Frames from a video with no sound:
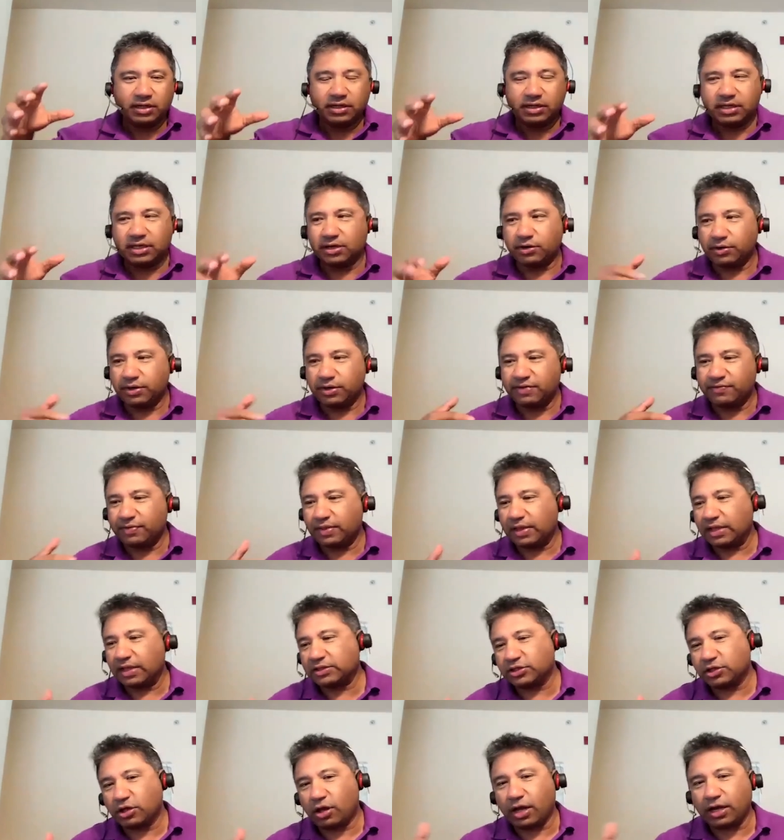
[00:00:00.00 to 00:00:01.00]
you know, even
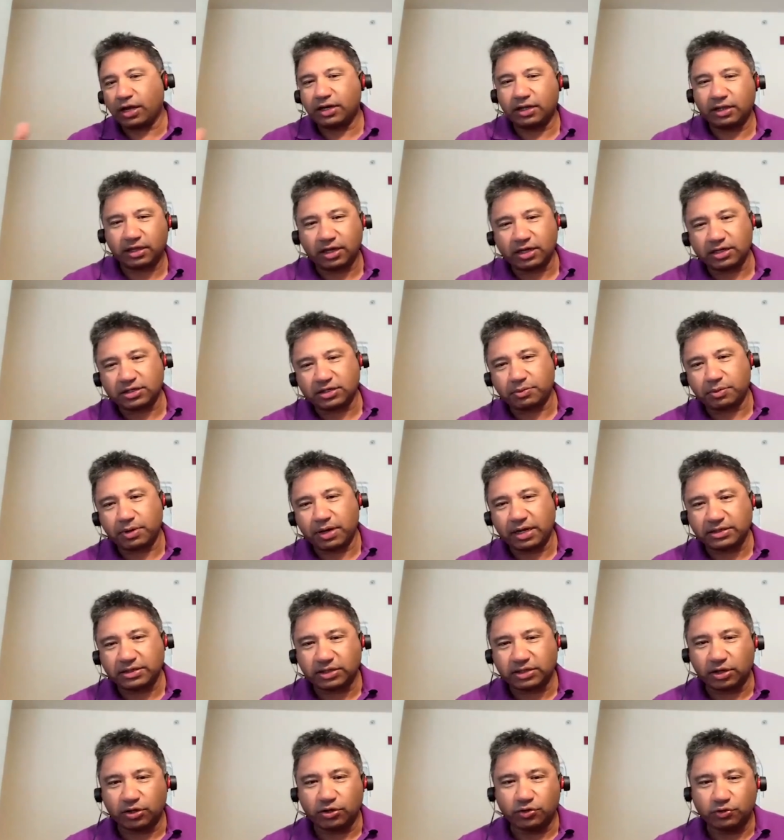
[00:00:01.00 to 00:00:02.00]
that's talking to the customer
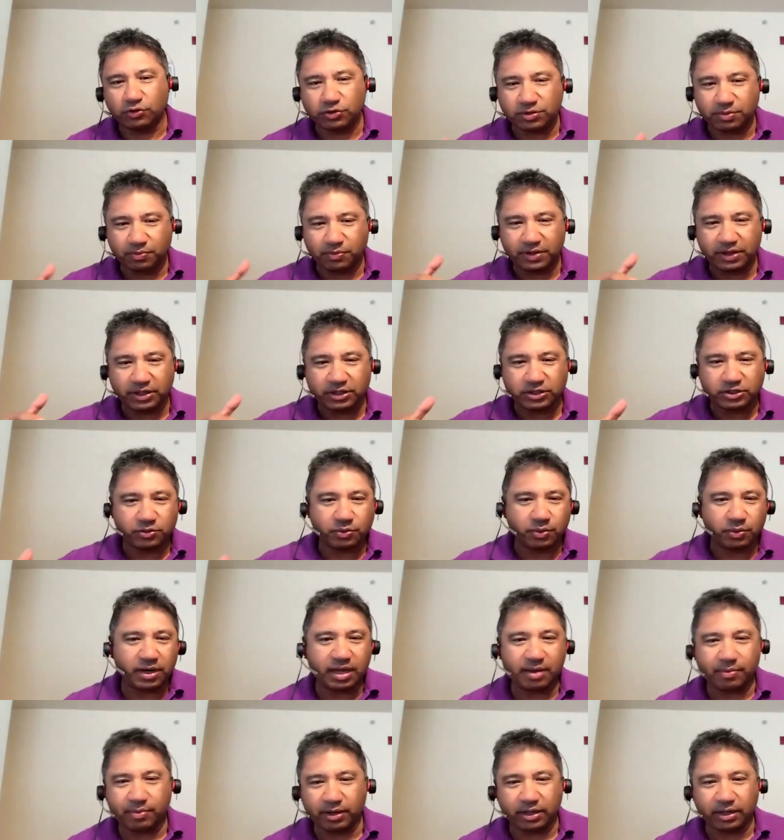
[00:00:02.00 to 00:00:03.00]
has to do some things to
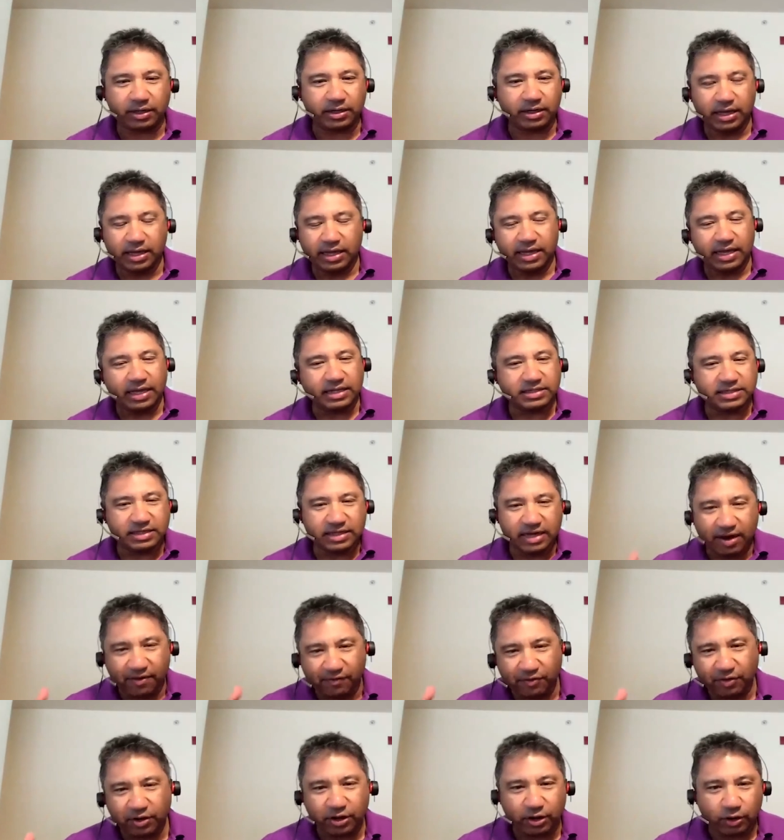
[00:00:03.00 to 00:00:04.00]
enable it, it's
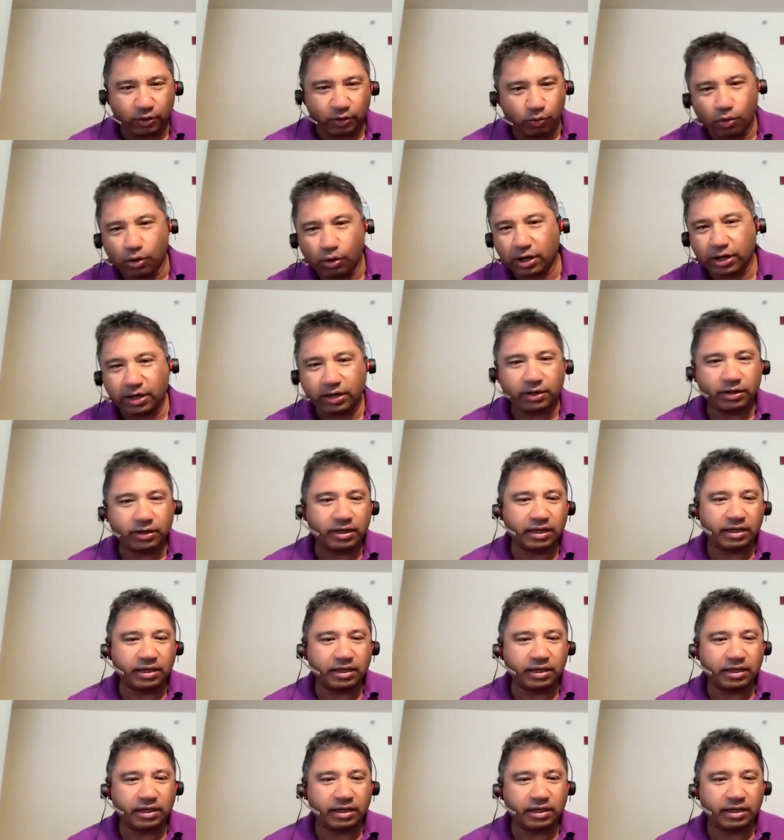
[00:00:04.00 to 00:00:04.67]
never going to work.